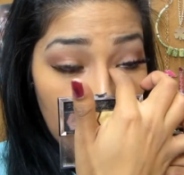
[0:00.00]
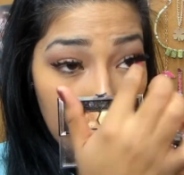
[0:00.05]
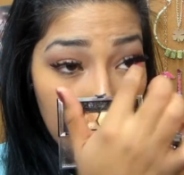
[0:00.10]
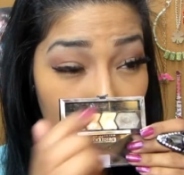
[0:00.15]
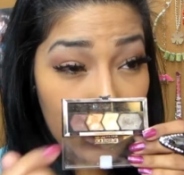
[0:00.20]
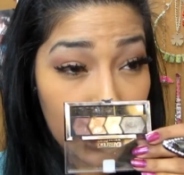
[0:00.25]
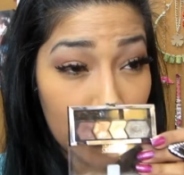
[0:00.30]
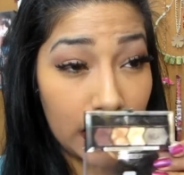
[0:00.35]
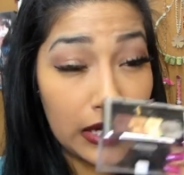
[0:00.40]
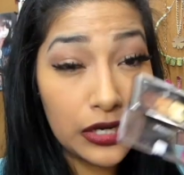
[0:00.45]

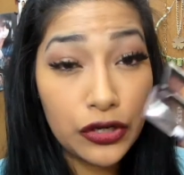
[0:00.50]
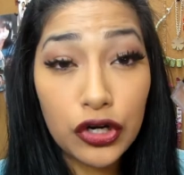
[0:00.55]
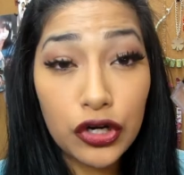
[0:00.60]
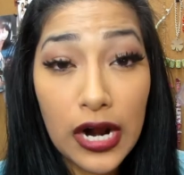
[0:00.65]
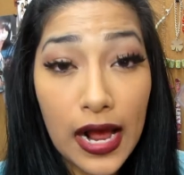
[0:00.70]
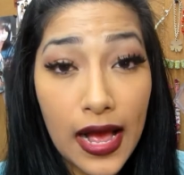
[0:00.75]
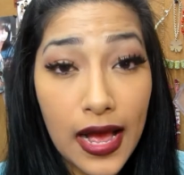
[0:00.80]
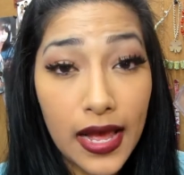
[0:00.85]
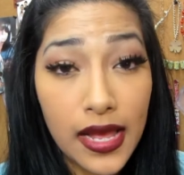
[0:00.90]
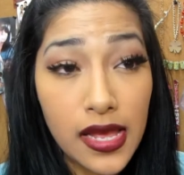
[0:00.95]
my inner
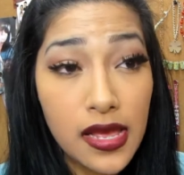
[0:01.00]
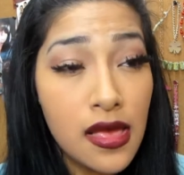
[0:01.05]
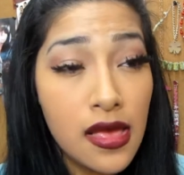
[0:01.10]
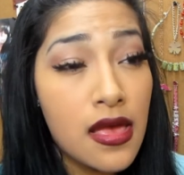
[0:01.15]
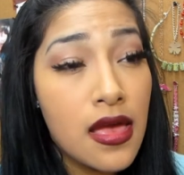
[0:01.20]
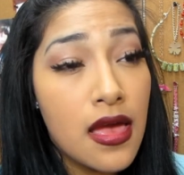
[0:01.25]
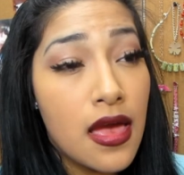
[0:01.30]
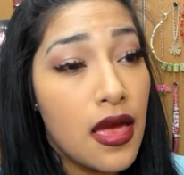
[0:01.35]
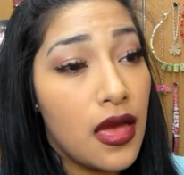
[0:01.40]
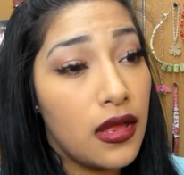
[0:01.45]
eye
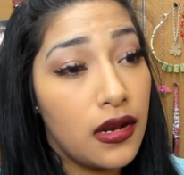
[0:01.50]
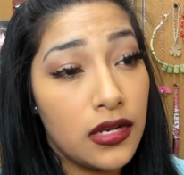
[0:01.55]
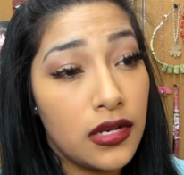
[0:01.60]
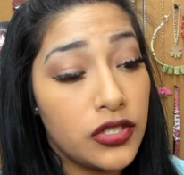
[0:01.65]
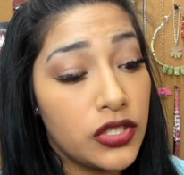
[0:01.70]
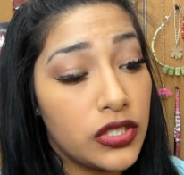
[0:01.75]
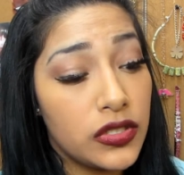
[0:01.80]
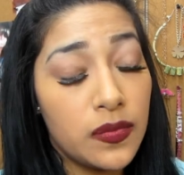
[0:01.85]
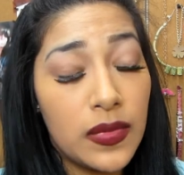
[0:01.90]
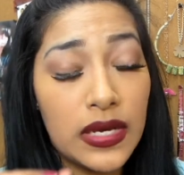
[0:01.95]
and it
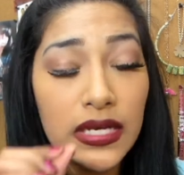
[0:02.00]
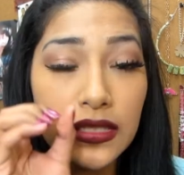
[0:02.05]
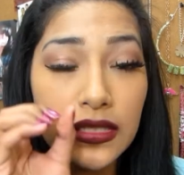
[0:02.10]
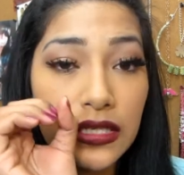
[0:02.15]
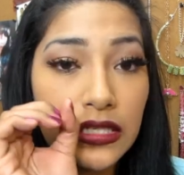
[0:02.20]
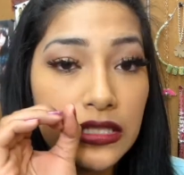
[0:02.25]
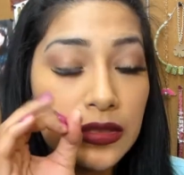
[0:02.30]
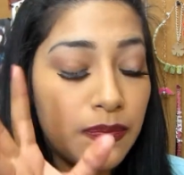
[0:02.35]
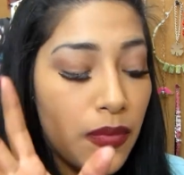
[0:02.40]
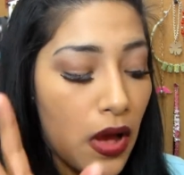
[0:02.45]
just makes
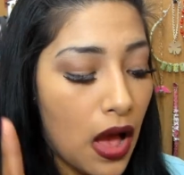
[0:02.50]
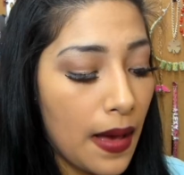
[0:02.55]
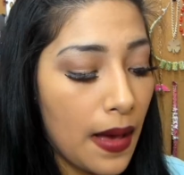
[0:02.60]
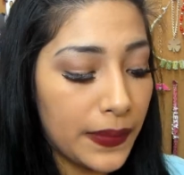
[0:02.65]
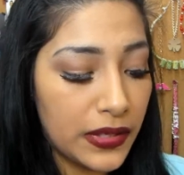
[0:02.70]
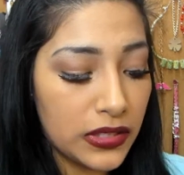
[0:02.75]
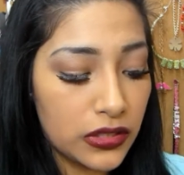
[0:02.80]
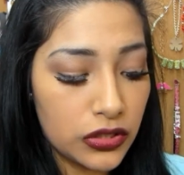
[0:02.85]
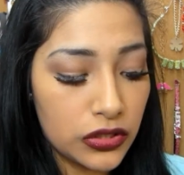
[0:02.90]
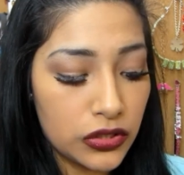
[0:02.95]
things pop
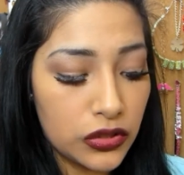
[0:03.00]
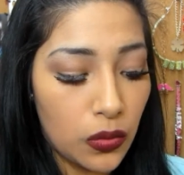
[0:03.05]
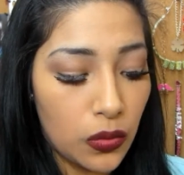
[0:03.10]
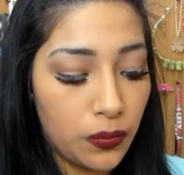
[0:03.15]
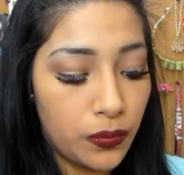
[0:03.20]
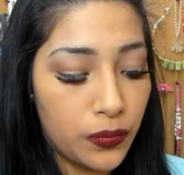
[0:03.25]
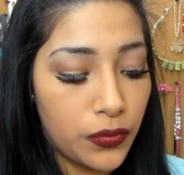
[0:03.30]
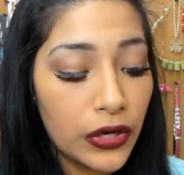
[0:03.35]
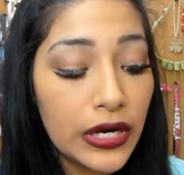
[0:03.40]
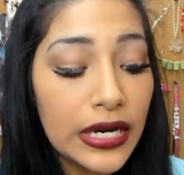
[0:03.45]
and look so
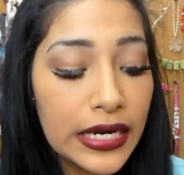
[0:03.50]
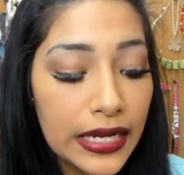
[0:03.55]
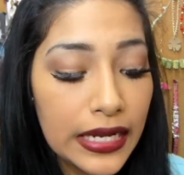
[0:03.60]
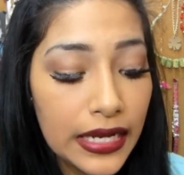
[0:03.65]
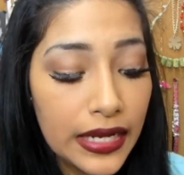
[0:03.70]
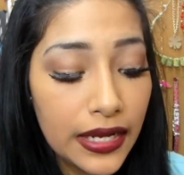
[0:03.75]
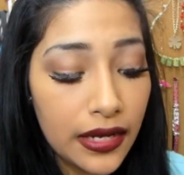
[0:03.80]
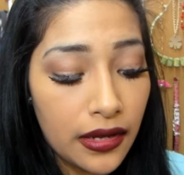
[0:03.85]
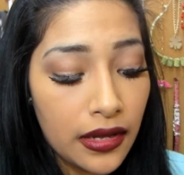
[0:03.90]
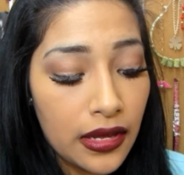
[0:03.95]

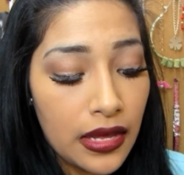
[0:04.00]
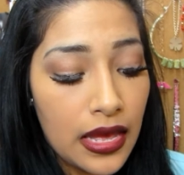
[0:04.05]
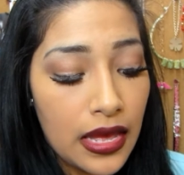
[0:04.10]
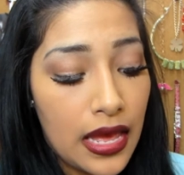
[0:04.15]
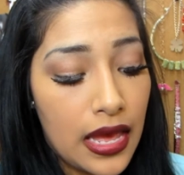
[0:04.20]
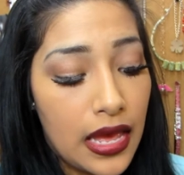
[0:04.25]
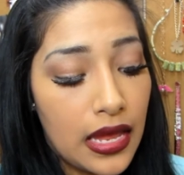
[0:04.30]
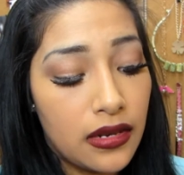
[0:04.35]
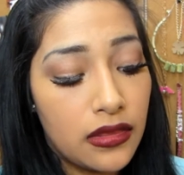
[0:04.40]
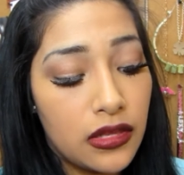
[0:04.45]
pretty
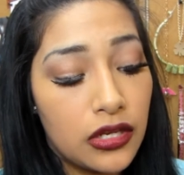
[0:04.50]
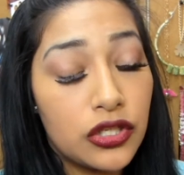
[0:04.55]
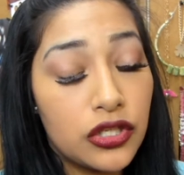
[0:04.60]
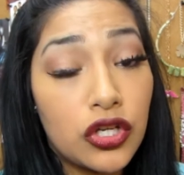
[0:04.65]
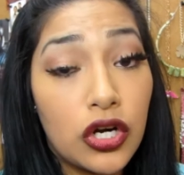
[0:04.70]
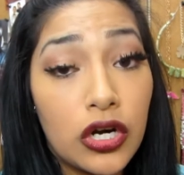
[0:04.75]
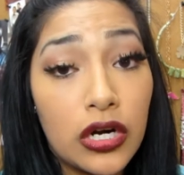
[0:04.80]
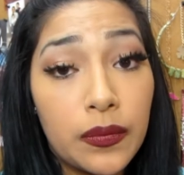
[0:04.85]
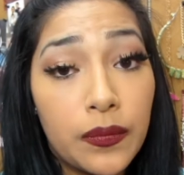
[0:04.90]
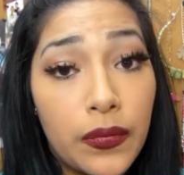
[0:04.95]
and the
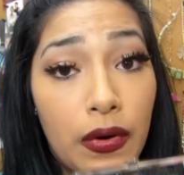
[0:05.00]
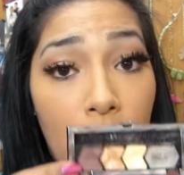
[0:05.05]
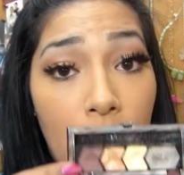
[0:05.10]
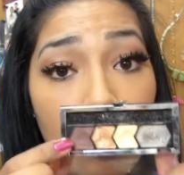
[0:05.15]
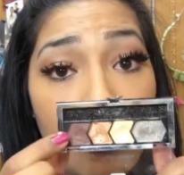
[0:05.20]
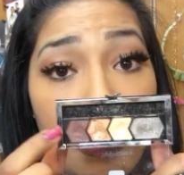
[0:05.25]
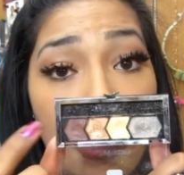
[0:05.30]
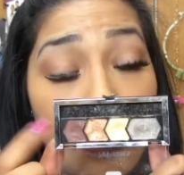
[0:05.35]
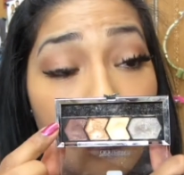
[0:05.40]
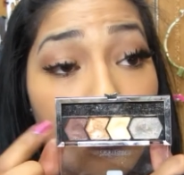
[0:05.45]
dark
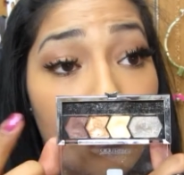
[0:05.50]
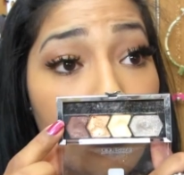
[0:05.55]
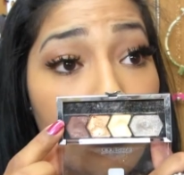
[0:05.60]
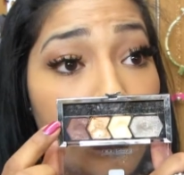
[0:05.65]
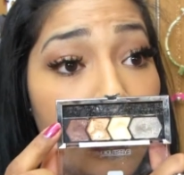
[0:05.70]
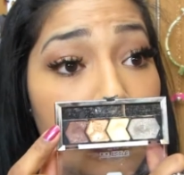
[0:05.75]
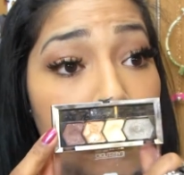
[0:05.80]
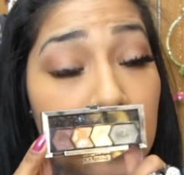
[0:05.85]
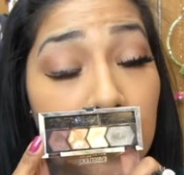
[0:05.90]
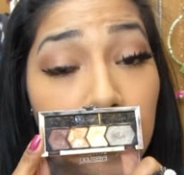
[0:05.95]
brown I go
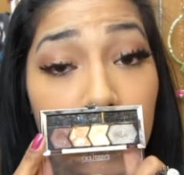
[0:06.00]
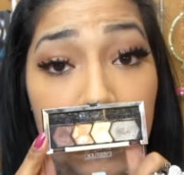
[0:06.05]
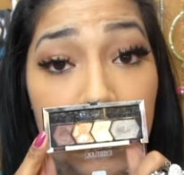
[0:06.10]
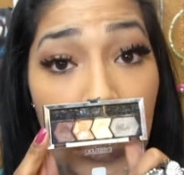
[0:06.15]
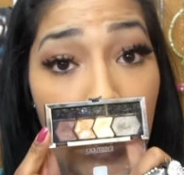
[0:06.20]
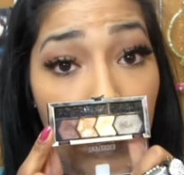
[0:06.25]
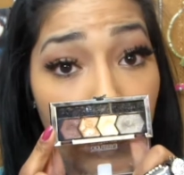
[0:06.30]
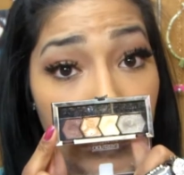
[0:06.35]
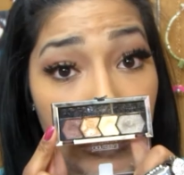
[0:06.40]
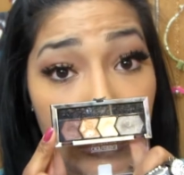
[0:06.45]
crazy with
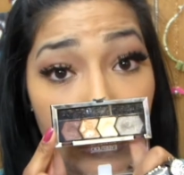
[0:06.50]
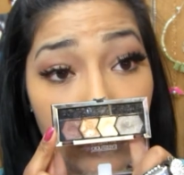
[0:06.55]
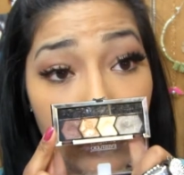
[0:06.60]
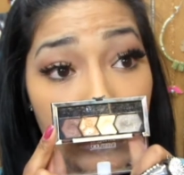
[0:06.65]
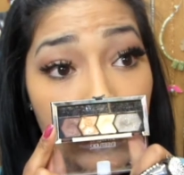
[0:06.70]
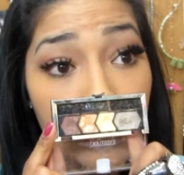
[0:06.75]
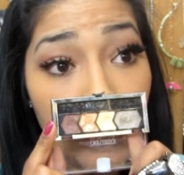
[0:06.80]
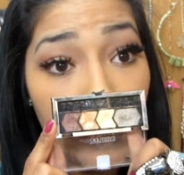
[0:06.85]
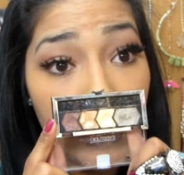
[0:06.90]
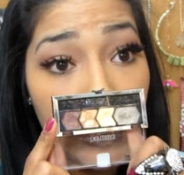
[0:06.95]
that when I do a
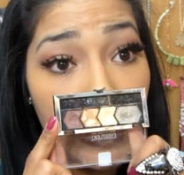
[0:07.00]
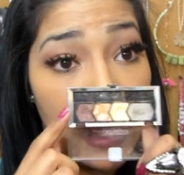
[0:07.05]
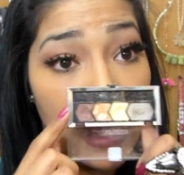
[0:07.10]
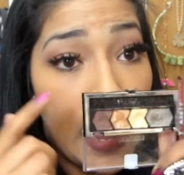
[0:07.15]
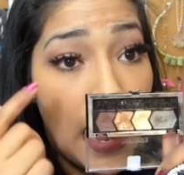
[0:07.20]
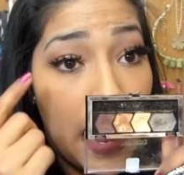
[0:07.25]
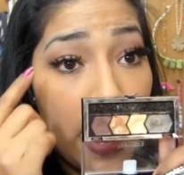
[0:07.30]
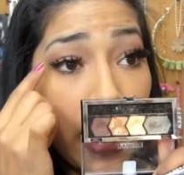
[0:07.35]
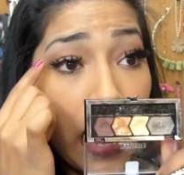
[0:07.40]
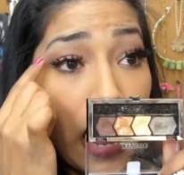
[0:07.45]
smoky
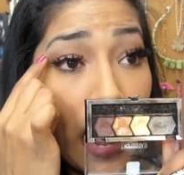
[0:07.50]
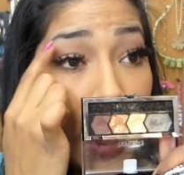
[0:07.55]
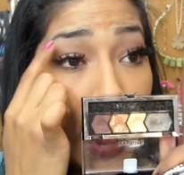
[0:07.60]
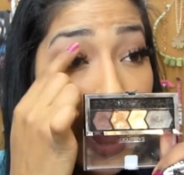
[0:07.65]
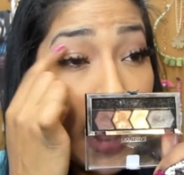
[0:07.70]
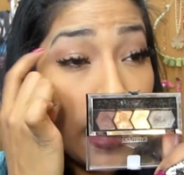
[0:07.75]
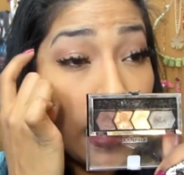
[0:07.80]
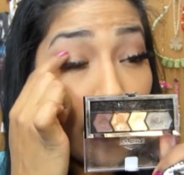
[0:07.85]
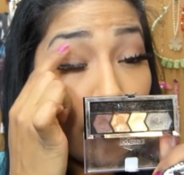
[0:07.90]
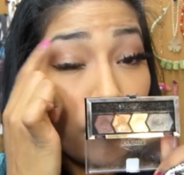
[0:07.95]
eye
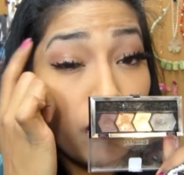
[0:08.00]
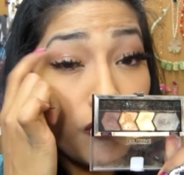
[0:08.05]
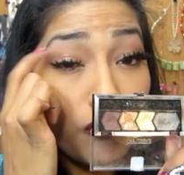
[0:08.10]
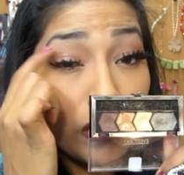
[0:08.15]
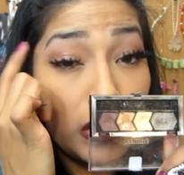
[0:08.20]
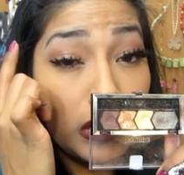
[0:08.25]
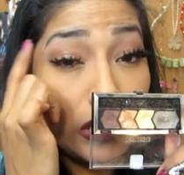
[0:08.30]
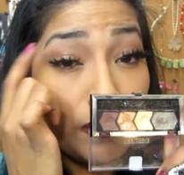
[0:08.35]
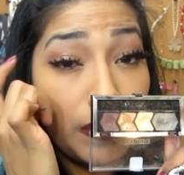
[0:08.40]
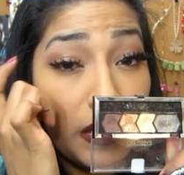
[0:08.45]
I
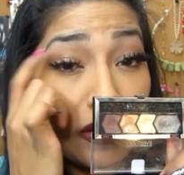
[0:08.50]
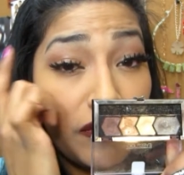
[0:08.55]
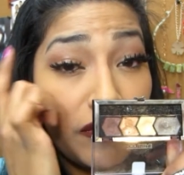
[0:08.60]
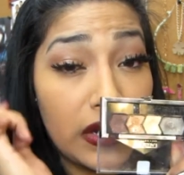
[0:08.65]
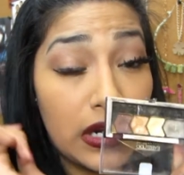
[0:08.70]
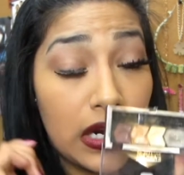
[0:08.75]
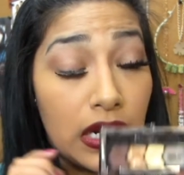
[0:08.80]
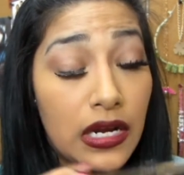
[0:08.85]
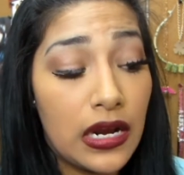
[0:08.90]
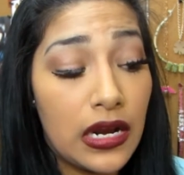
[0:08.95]
really buff
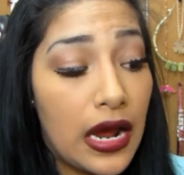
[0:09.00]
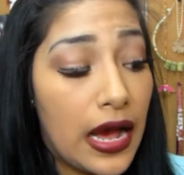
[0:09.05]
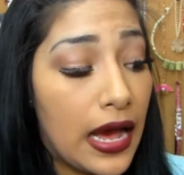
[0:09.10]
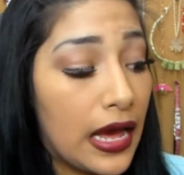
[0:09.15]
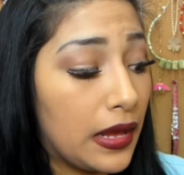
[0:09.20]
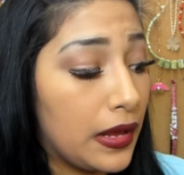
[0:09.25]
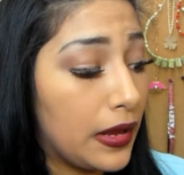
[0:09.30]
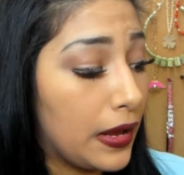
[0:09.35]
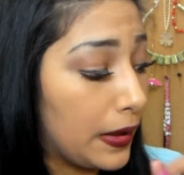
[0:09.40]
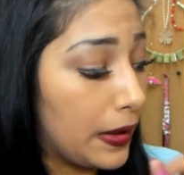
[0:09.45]
it in
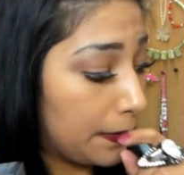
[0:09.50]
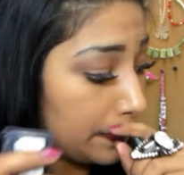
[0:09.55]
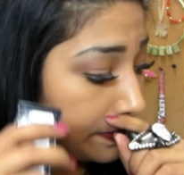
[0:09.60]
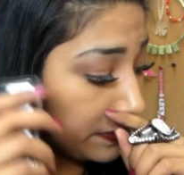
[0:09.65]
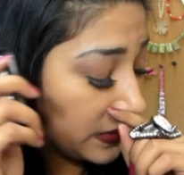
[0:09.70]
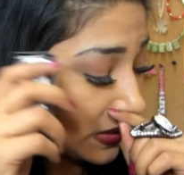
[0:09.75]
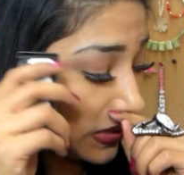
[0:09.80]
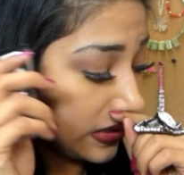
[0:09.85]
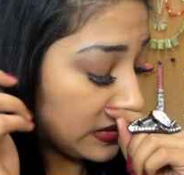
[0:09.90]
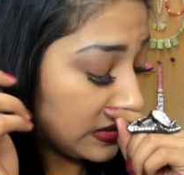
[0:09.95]
at, um,
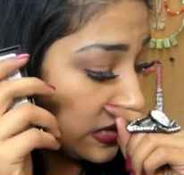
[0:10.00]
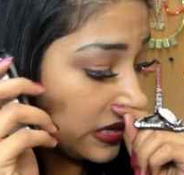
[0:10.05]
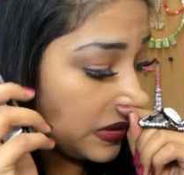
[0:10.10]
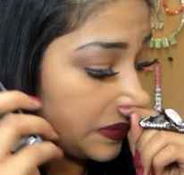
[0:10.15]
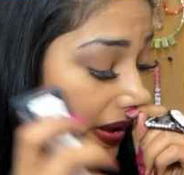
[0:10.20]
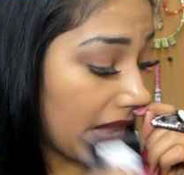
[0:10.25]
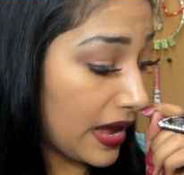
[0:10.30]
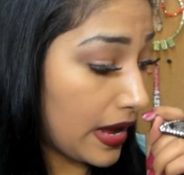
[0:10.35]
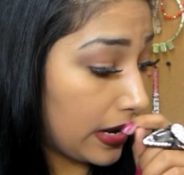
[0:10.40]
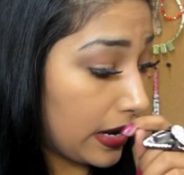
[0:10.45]
at the end of
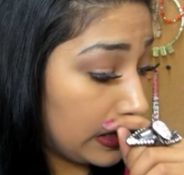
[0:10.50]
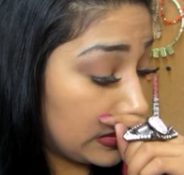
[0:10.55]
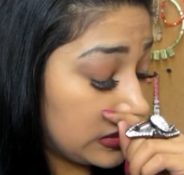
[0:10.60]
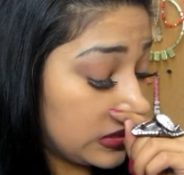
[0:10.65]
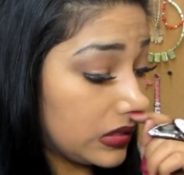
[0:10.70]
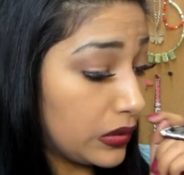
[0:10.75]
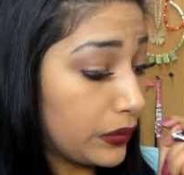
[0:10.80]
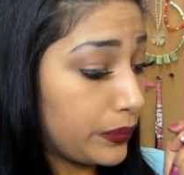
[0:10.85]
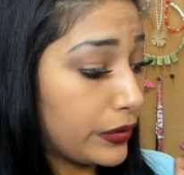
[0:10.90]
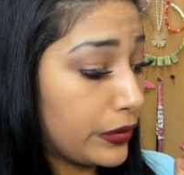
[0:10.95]
my eye it's
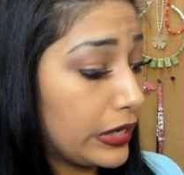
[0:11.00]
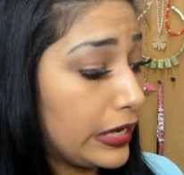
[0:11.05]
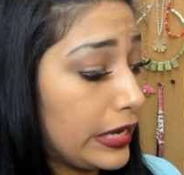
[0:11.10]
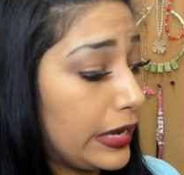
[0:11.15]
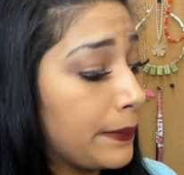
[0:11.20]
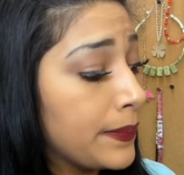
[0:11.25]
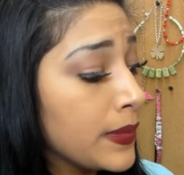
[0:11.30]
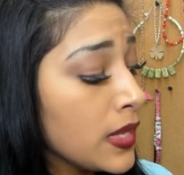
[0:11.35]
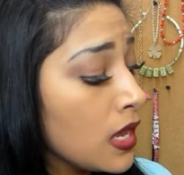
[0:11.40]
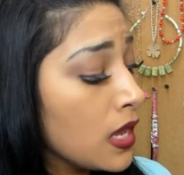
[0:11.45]
so pretty